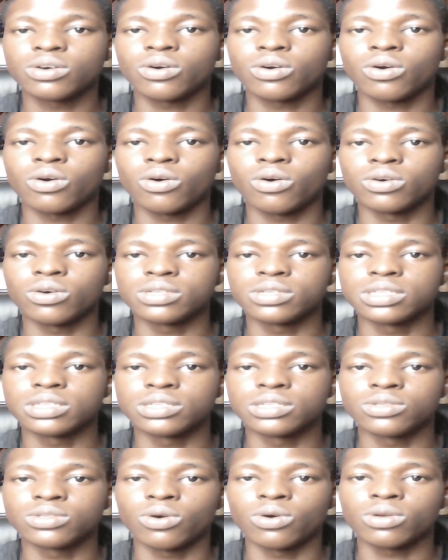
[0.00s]
on
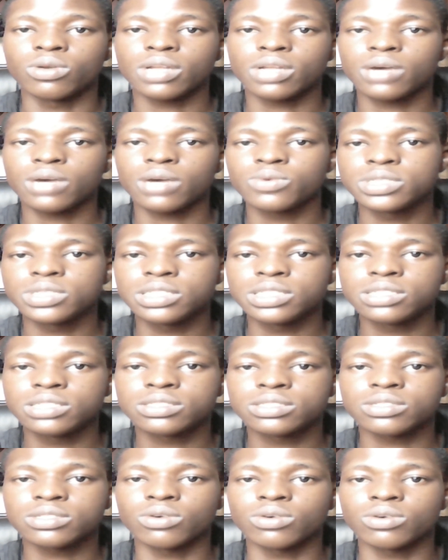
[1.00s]
your languages,
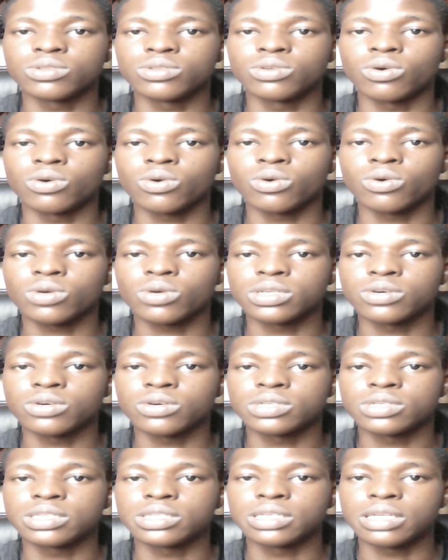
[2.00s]
on
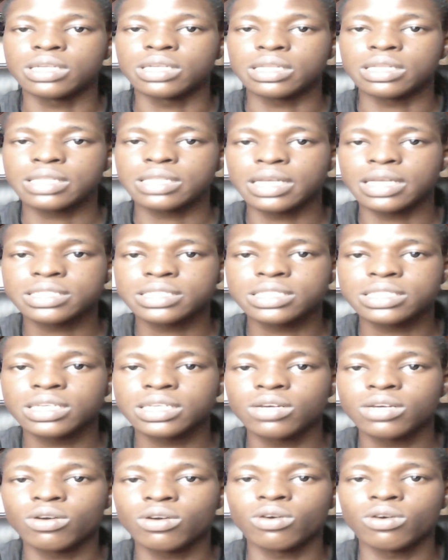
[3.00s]
the text
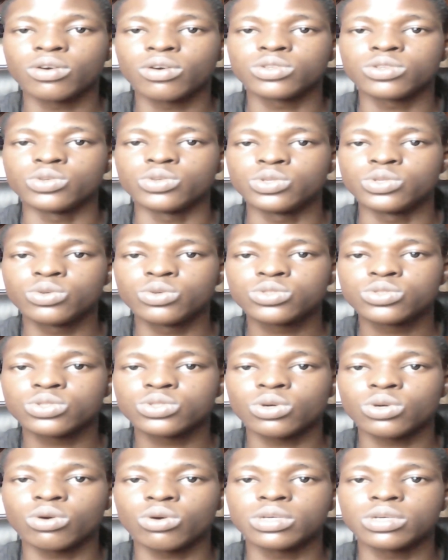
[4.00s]
you use
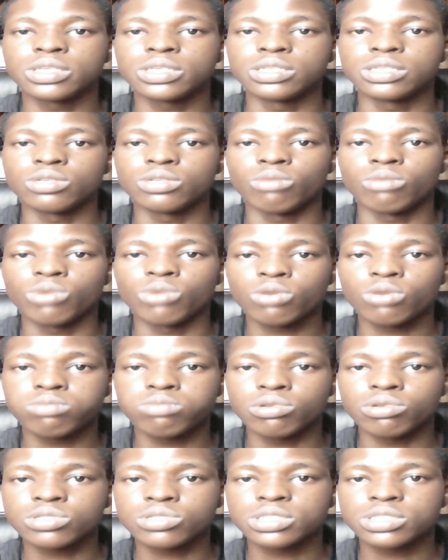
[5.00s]
in your blog
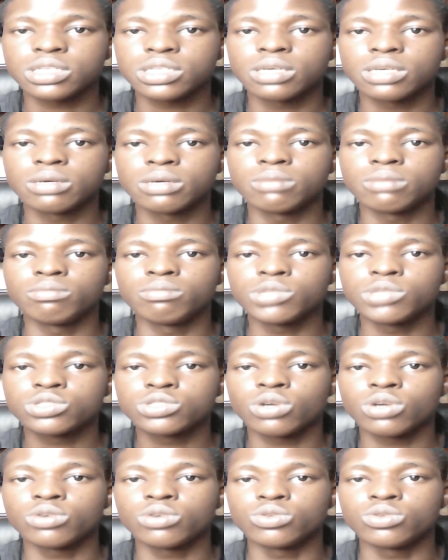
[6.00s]
posts. Make sure
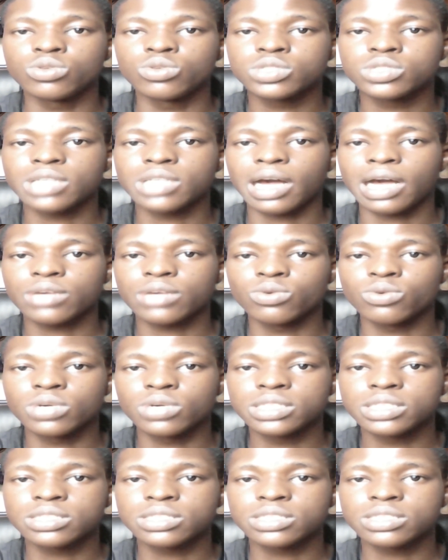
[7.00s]
you use accurate